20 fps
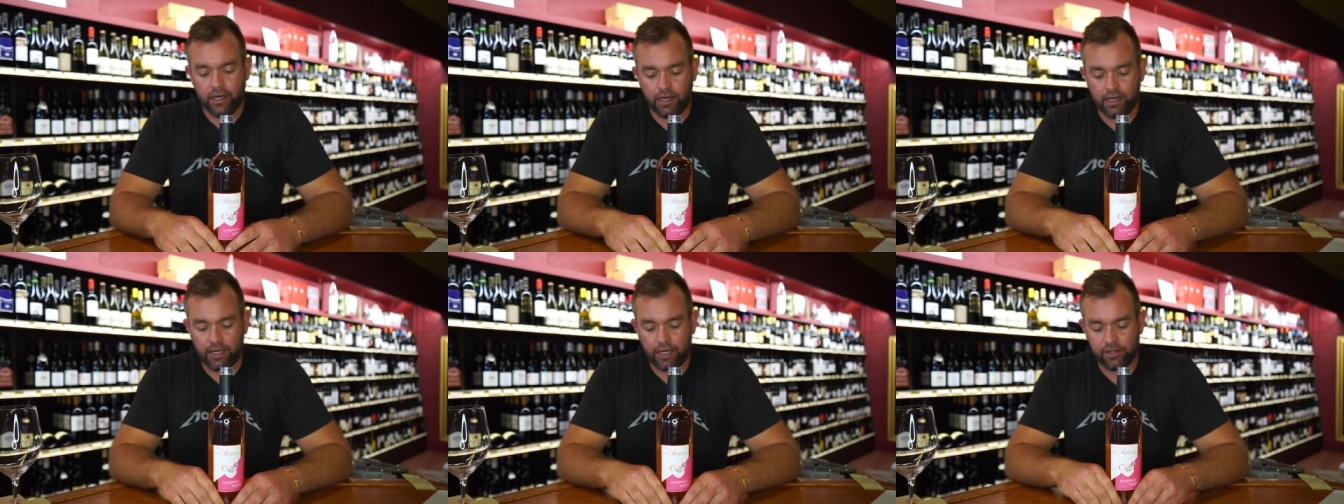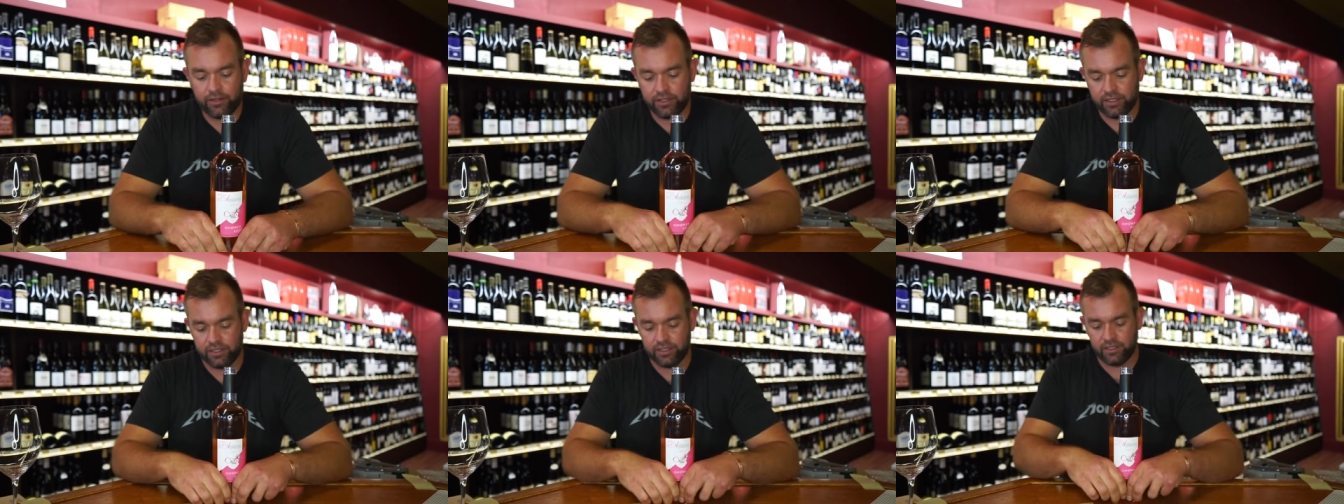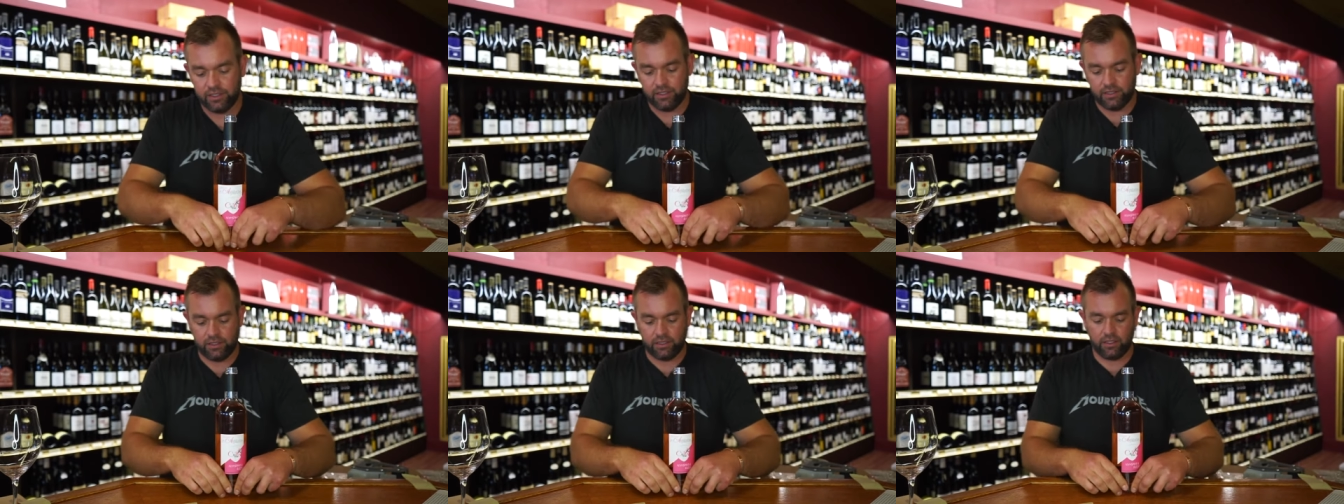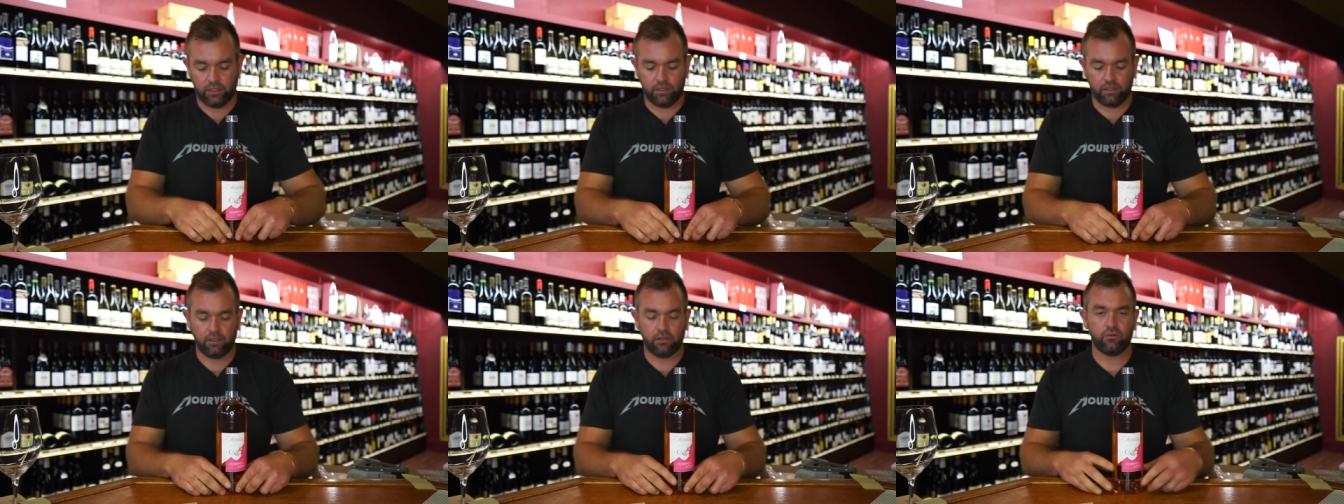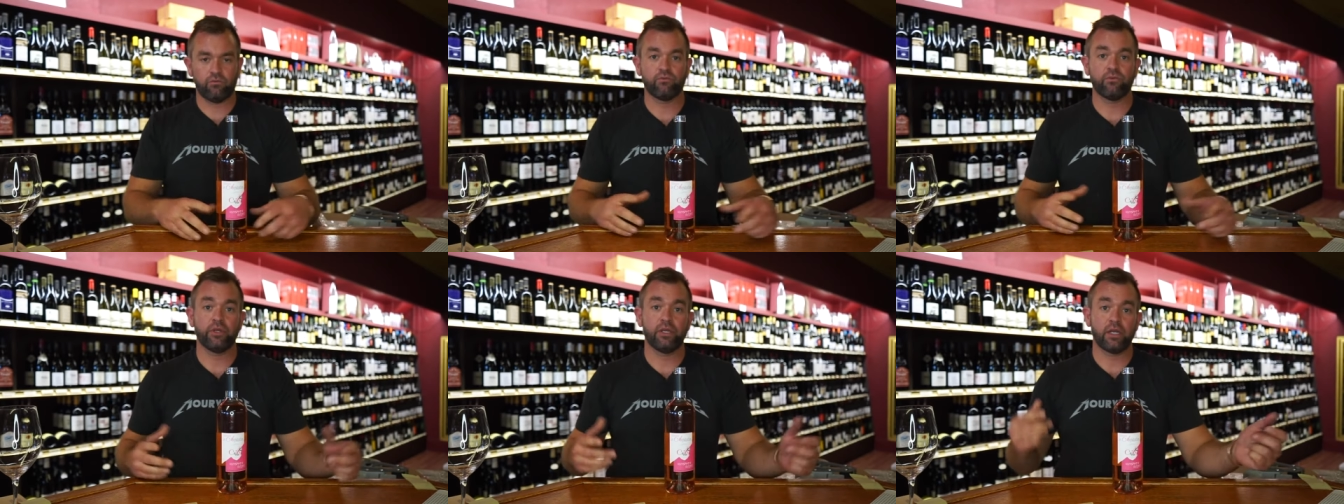Uh, this is a
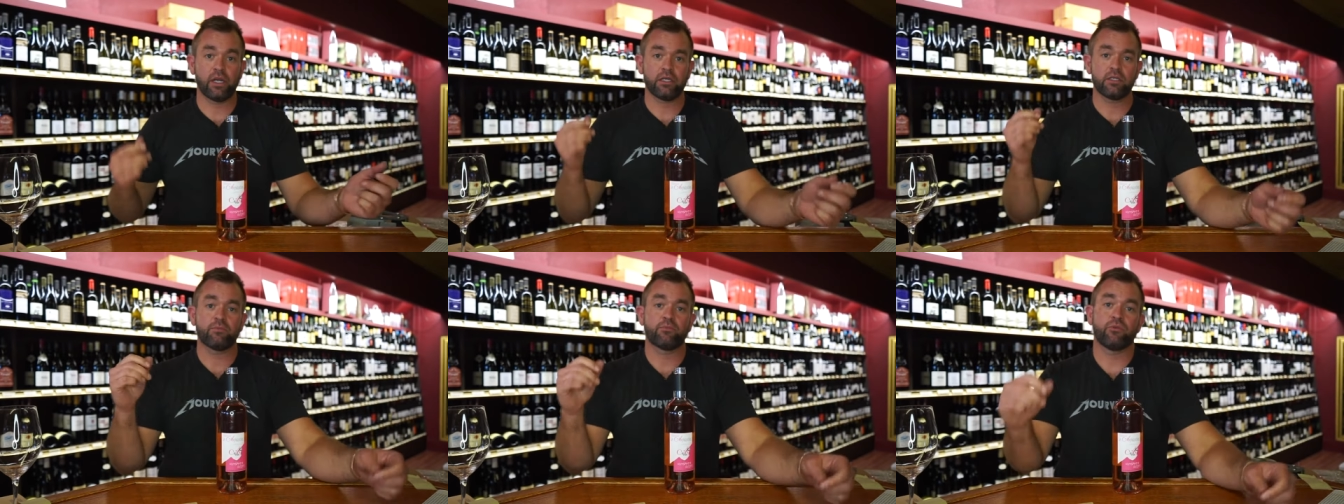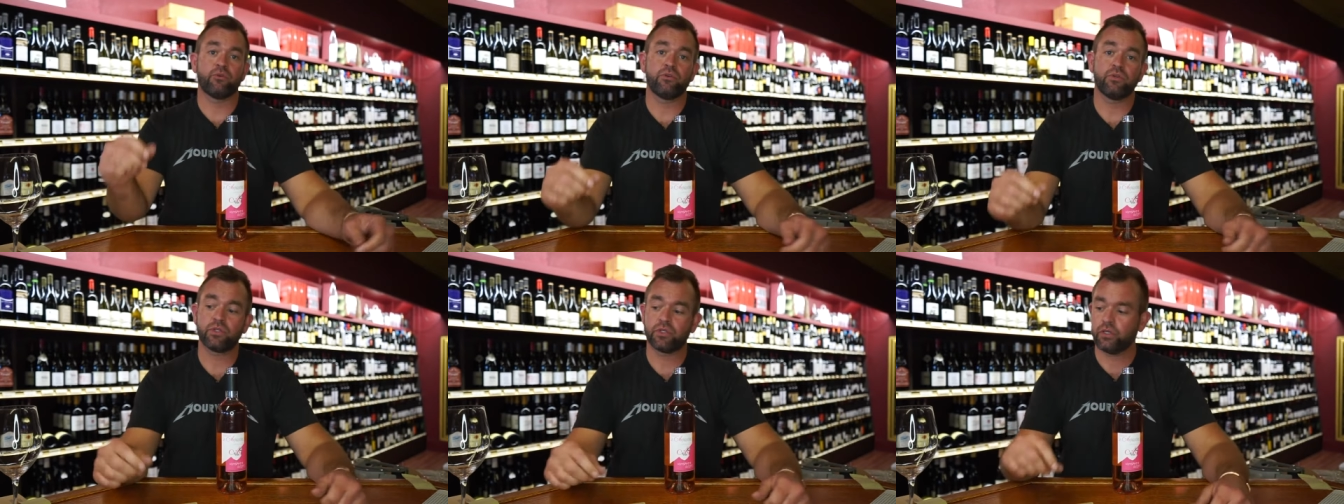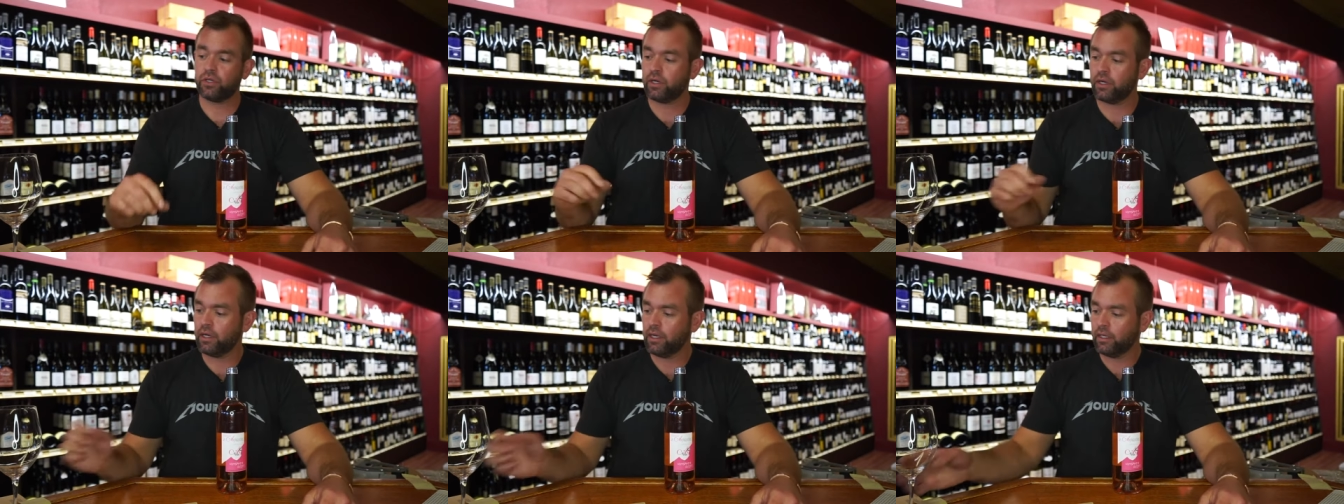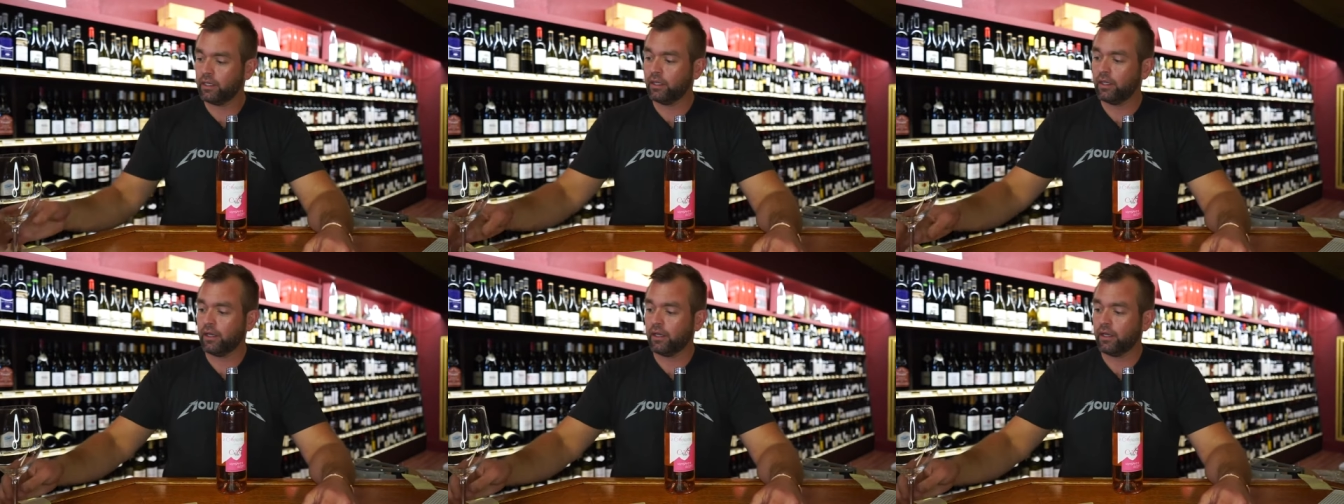really nice producer.